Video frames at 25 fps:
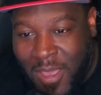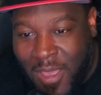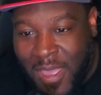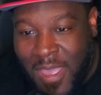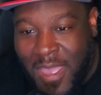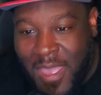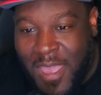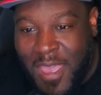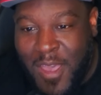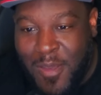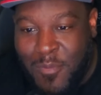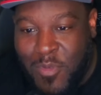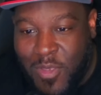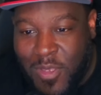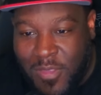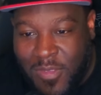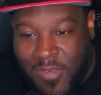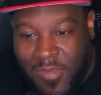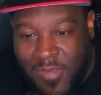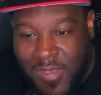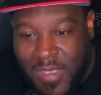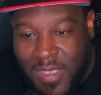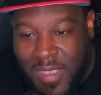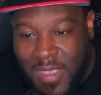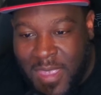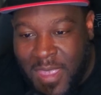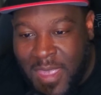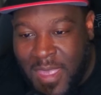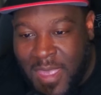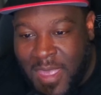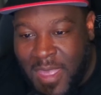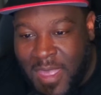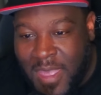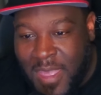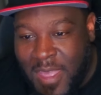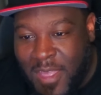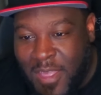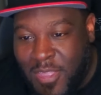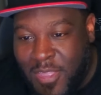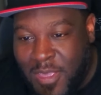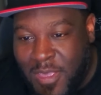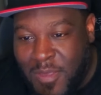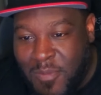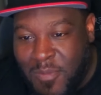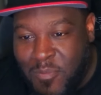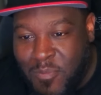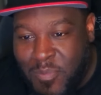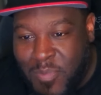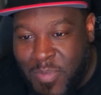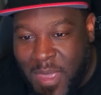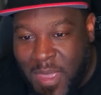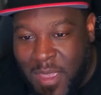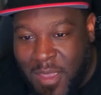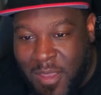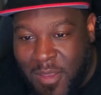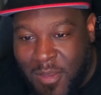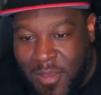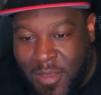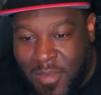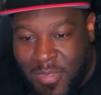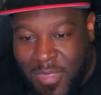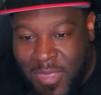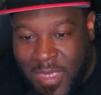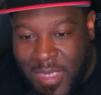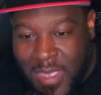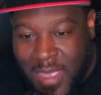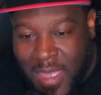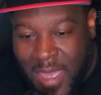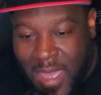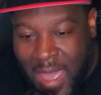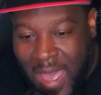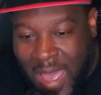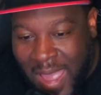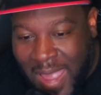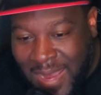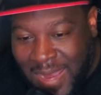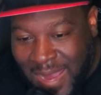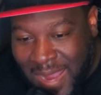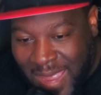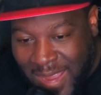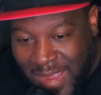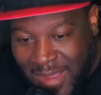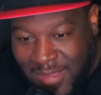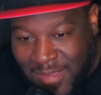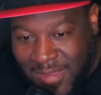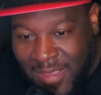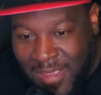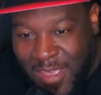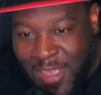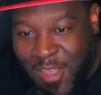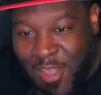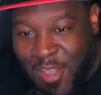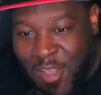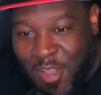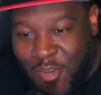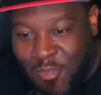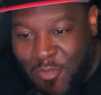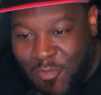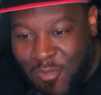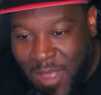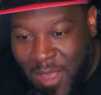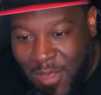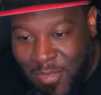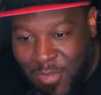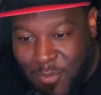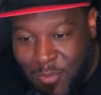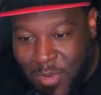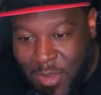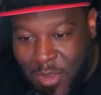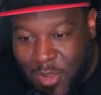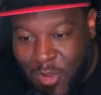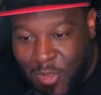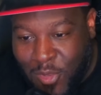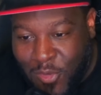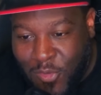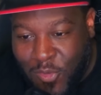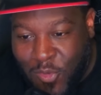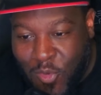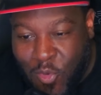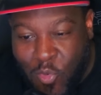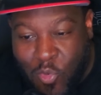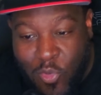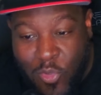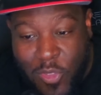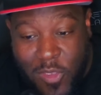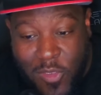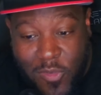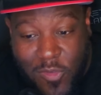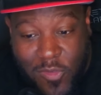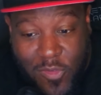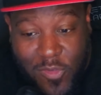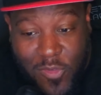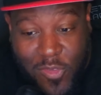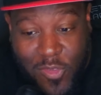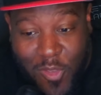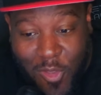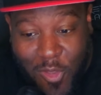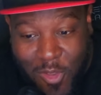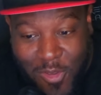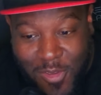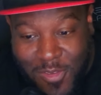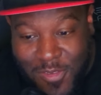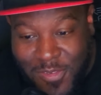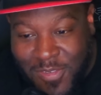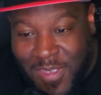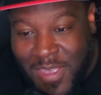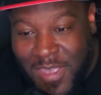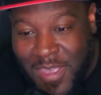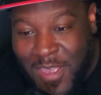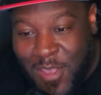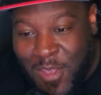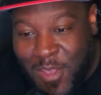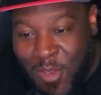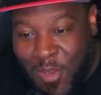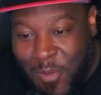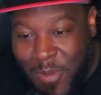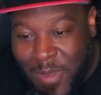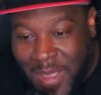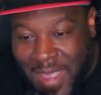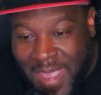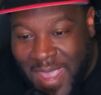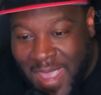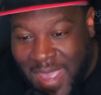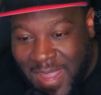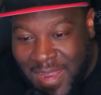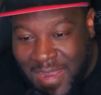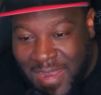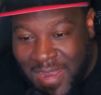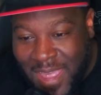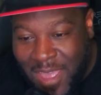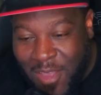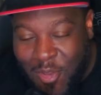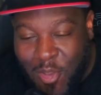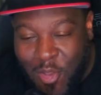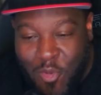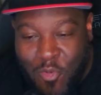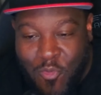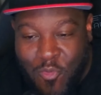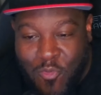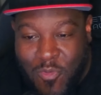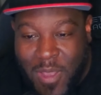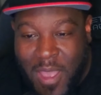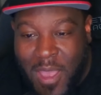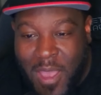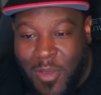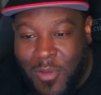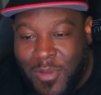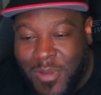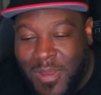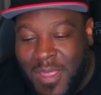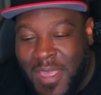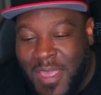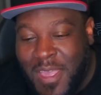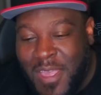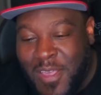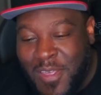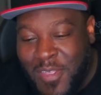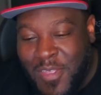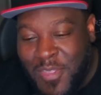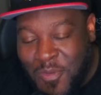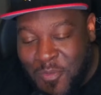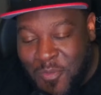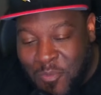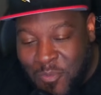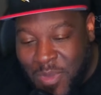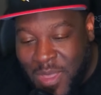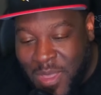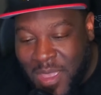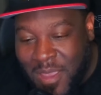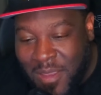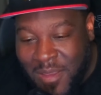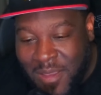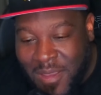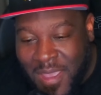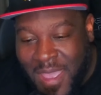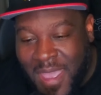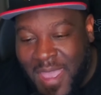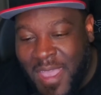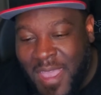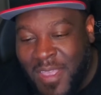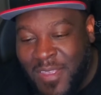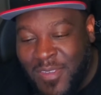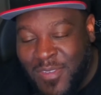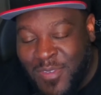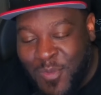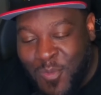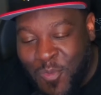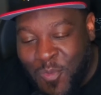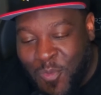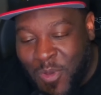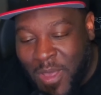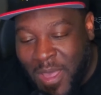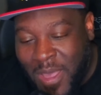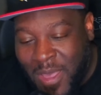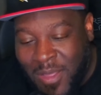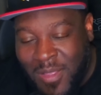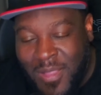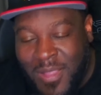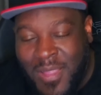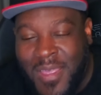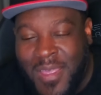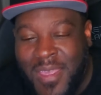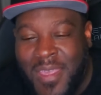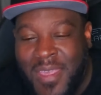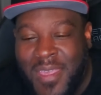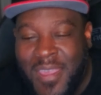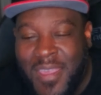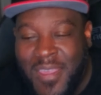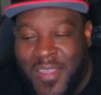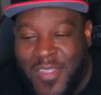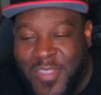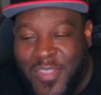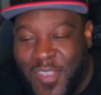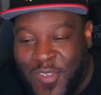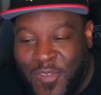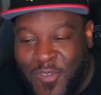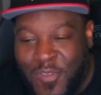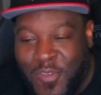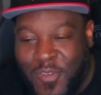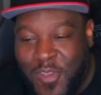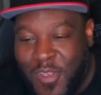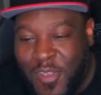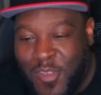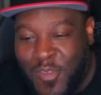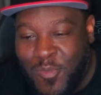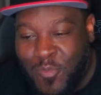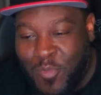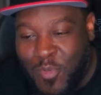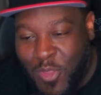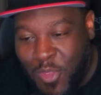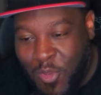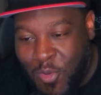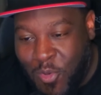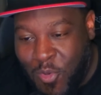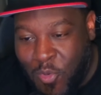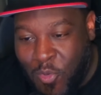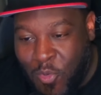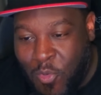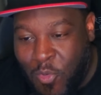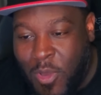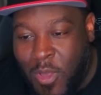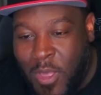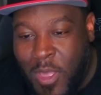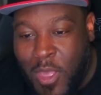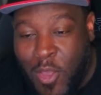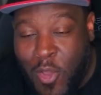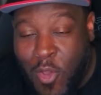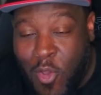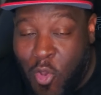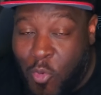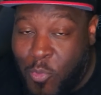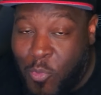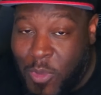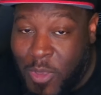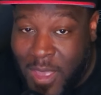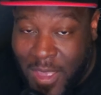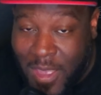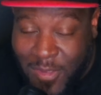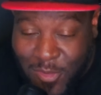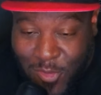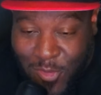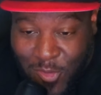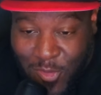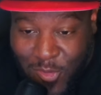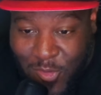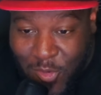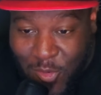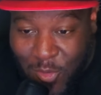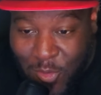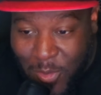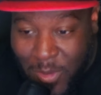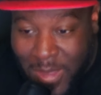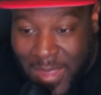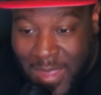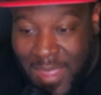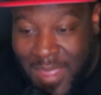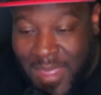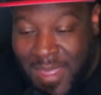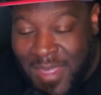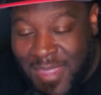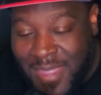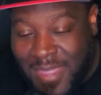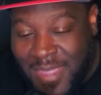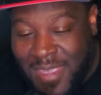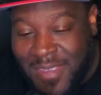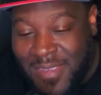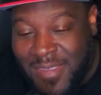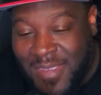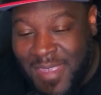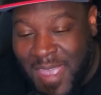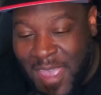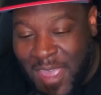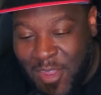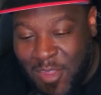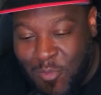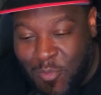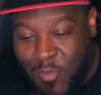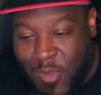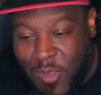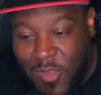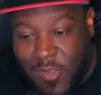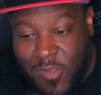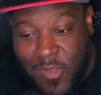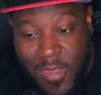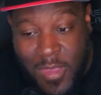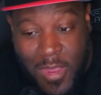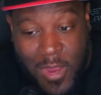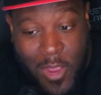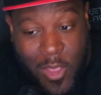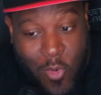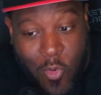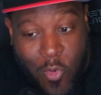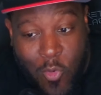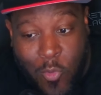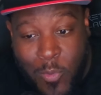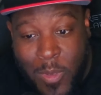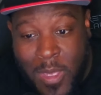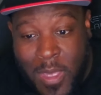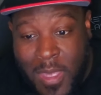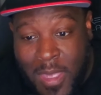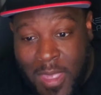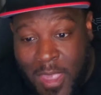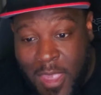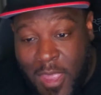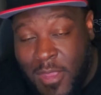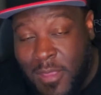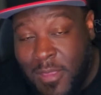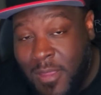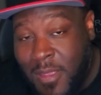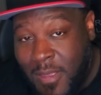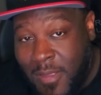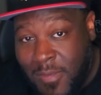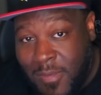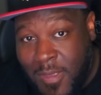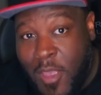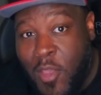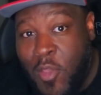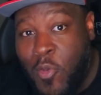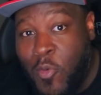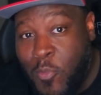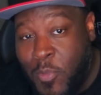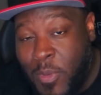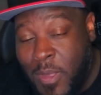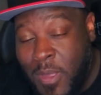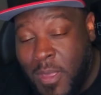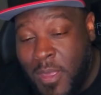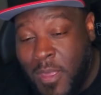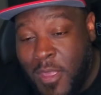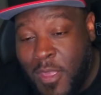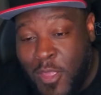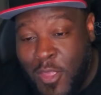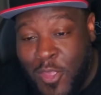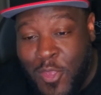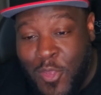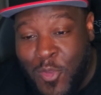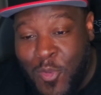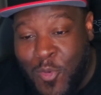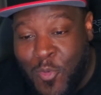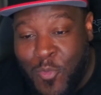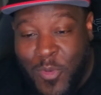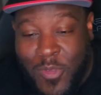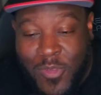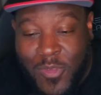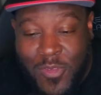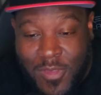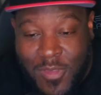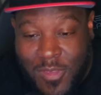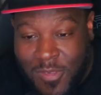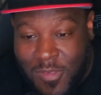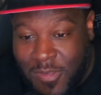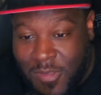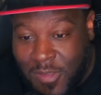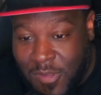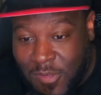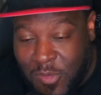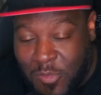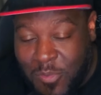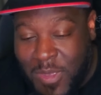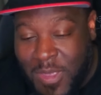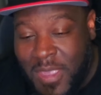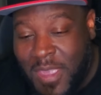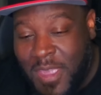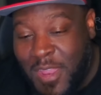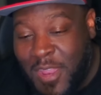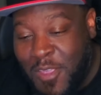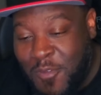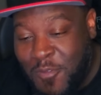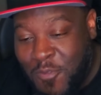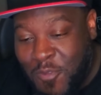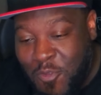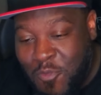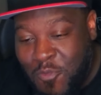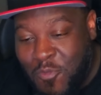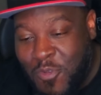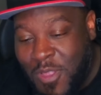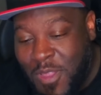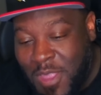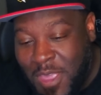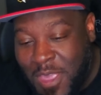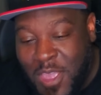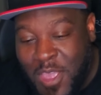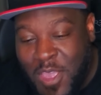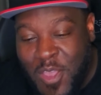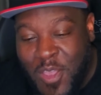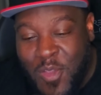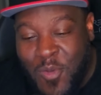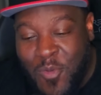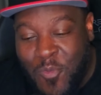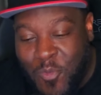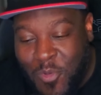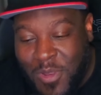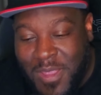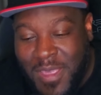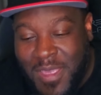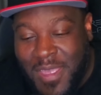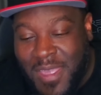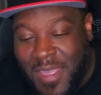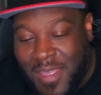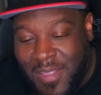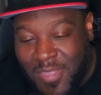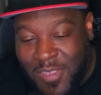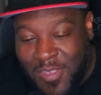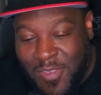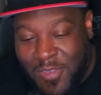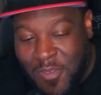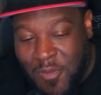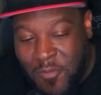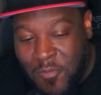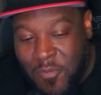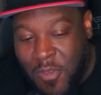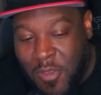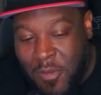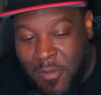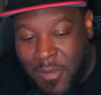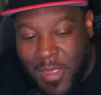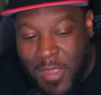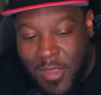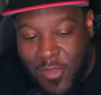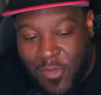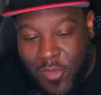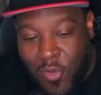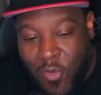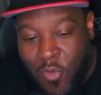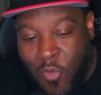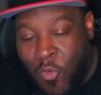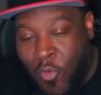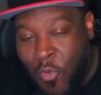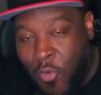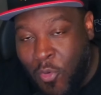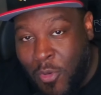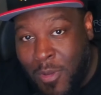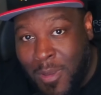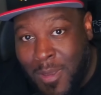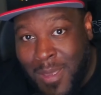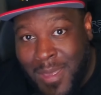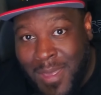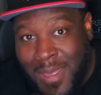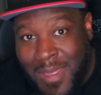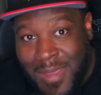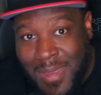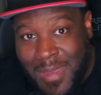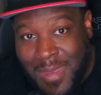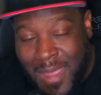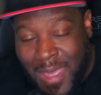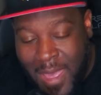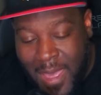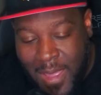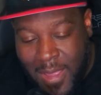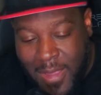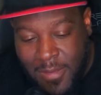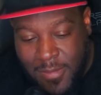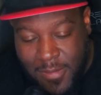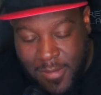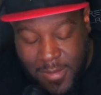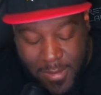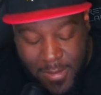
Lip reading: You can see the bear, the highlight around the bear looks cool. There's stars going in and out around the bear as well. This variant is pretty cool. Hope you guys enjoy this animation, and I hope it does help you with your decision making if you really want to get this variant or not.